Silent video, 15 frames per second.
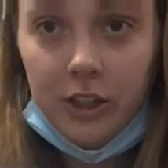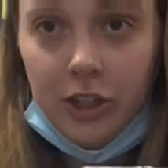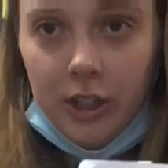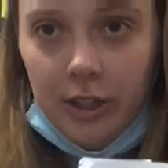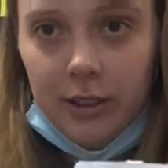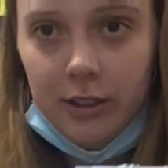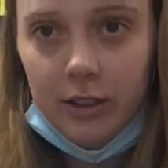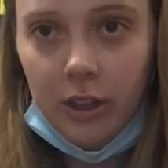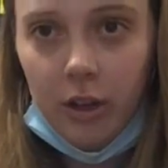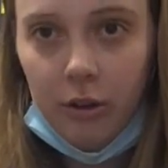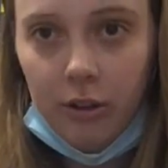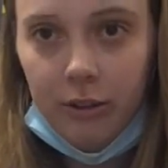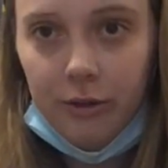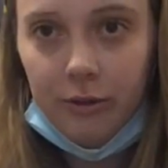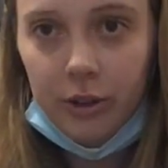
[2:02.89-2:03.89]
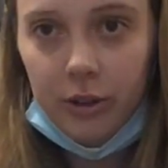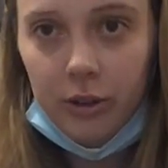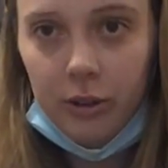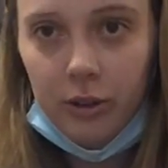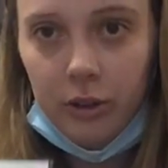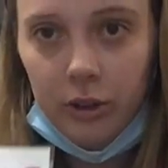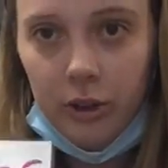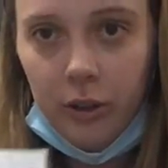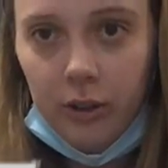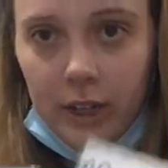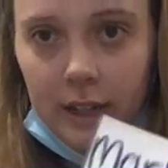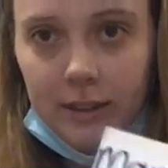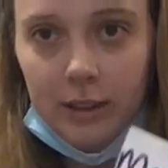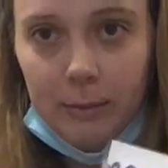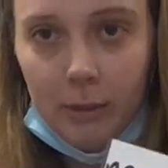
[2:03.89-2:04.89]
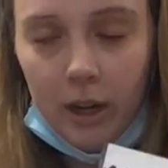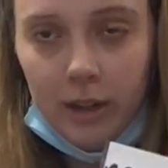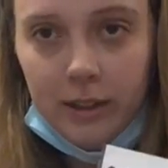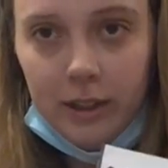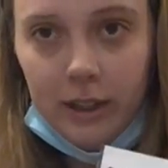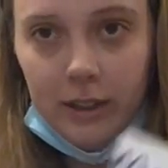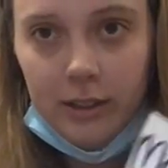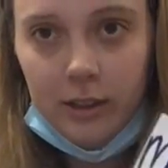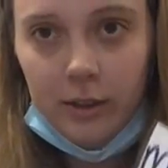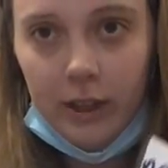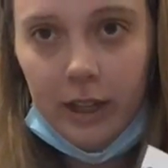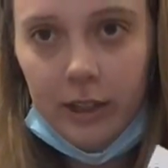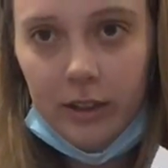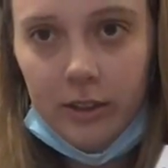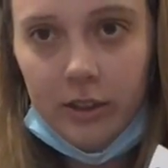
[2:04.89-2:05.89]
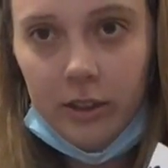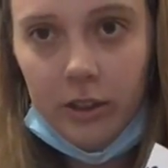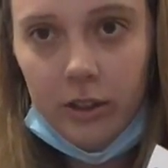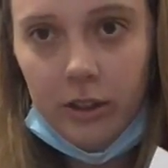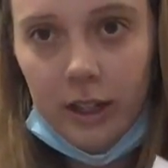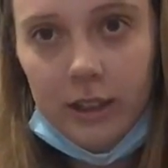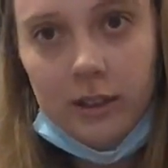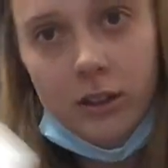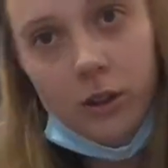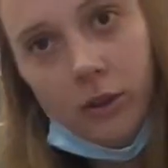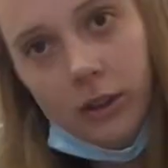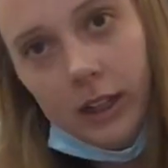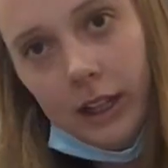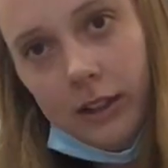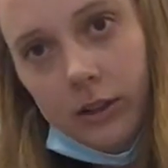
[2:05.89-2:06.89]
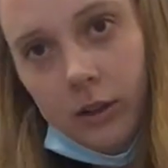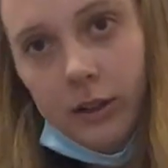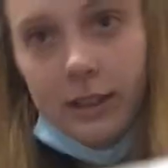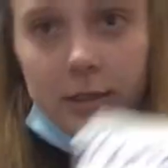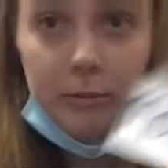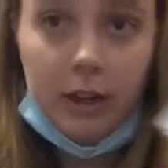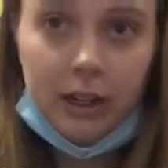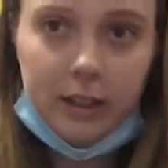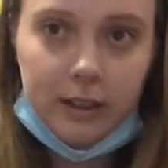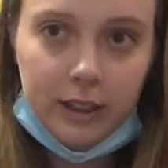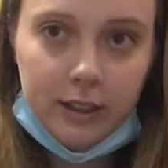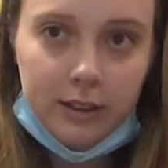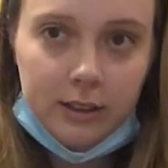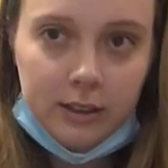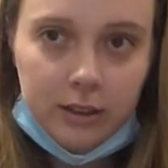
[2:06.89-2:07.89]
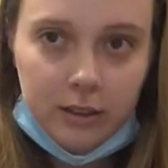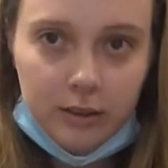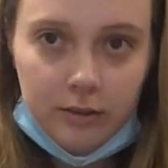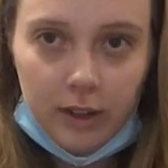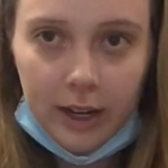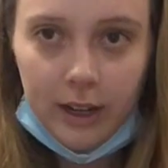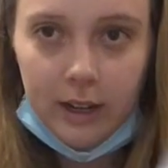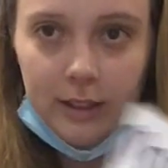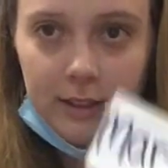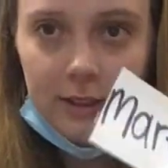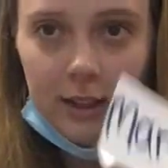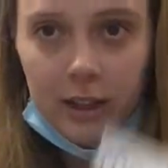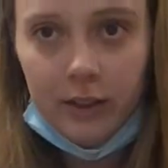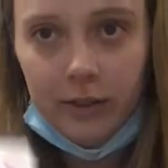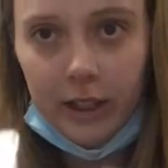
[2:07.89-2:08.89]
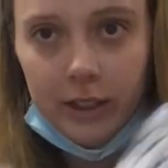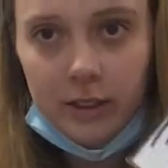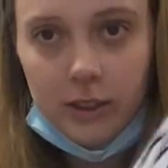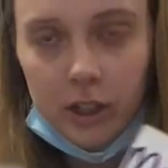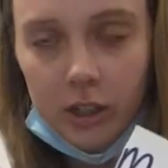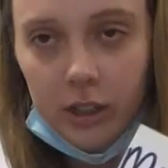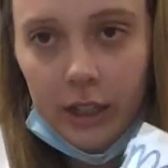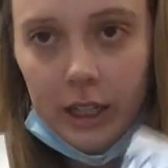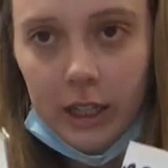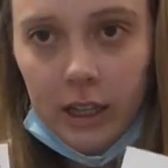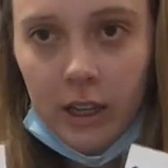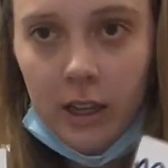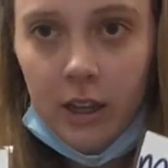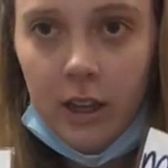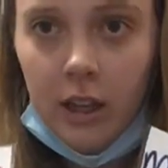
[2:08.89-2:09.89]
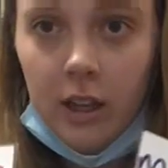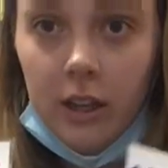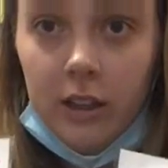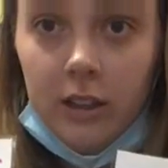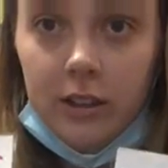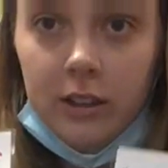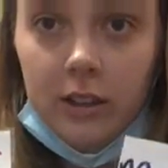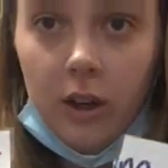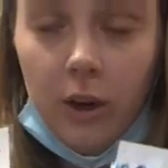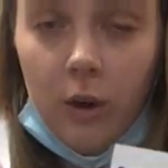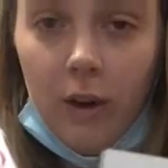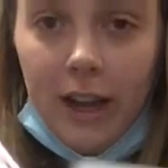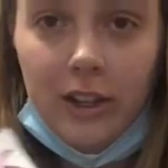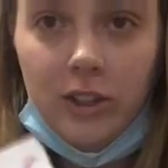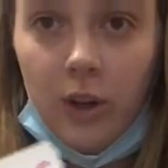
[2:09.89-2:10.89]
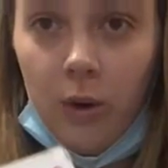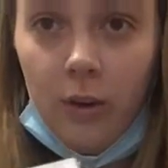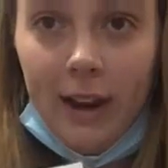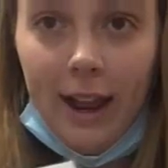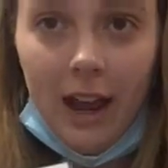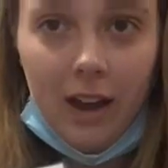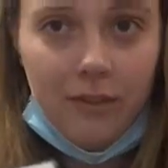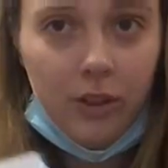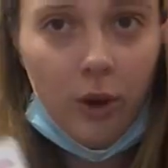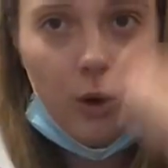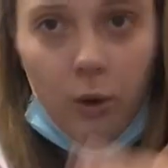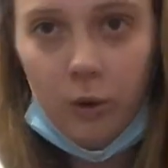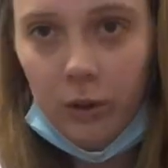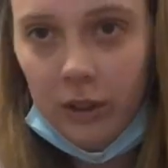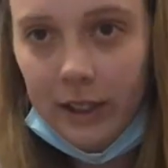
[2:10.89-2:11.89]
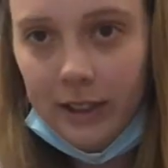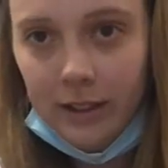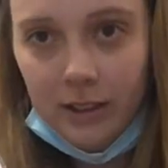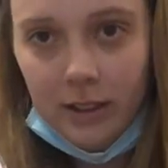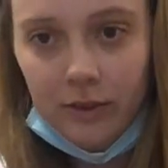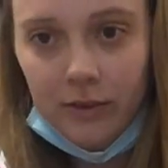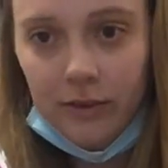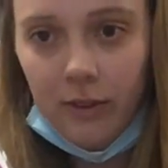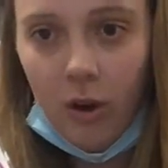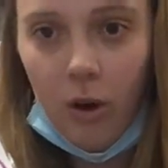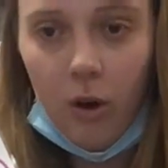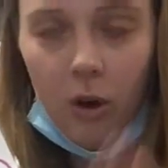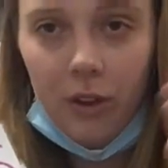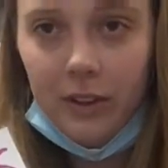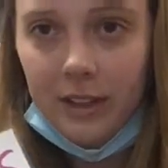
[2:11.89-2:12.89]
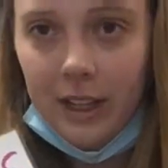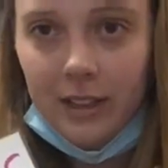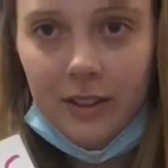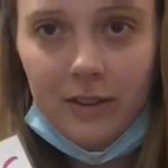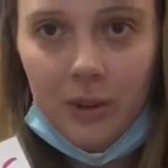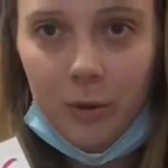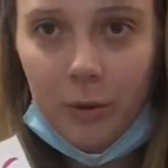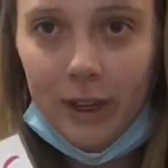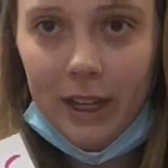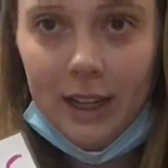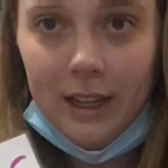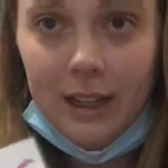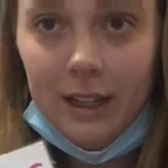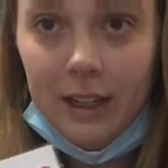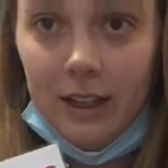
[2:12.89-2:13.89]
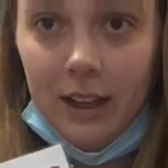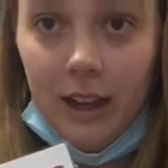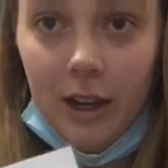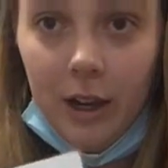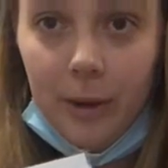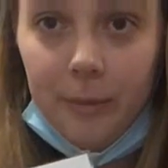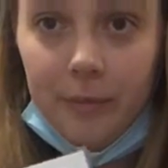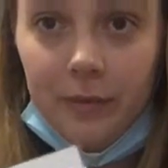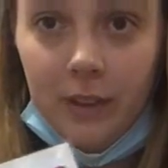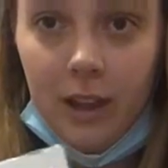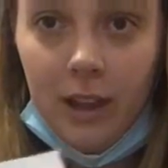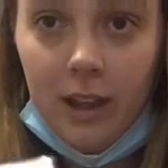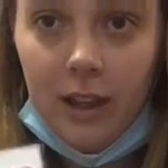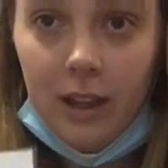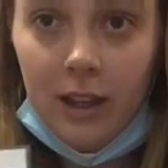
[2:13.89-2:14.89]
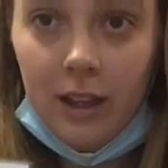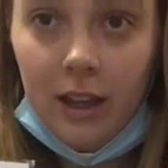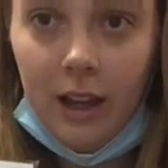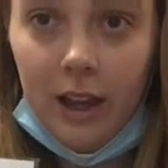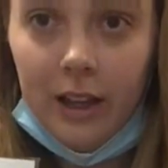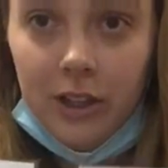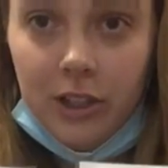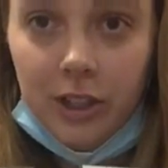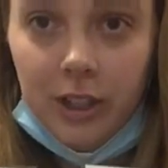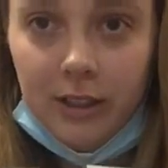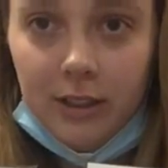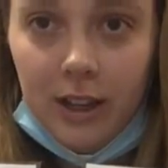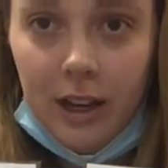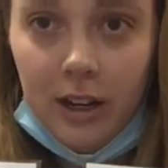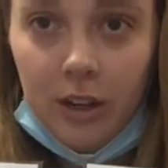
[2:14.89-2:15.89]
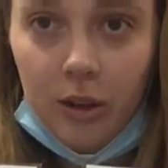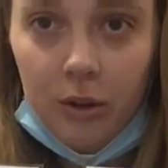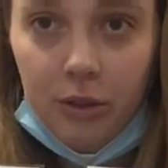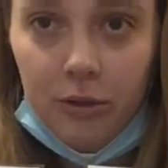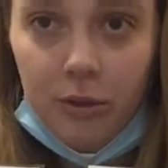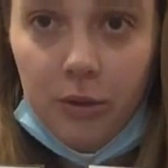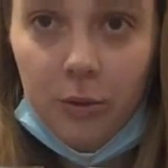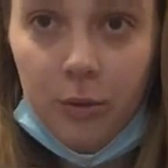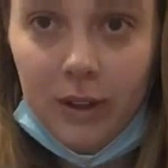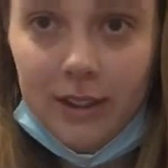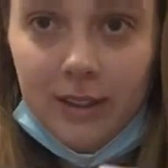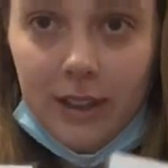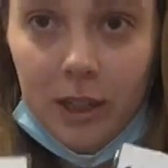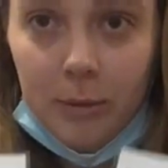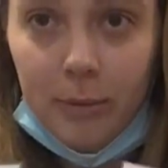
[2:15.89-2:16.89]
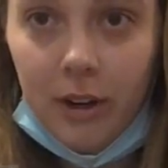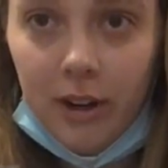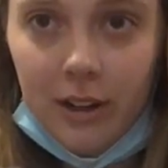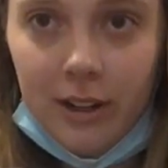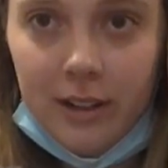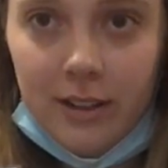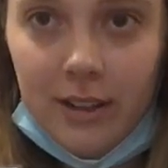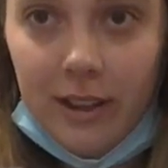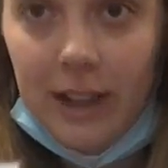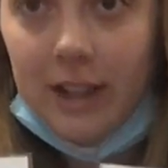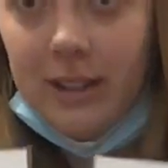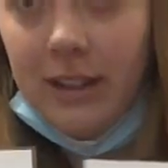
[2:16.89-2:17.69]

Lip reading: just go through lunes and martes, so I can do es lunes o es martes, right? Because it's kind of like circling. So I don't have the whole list of all the days of the week. I just kind of go through the ones that are pertinent to that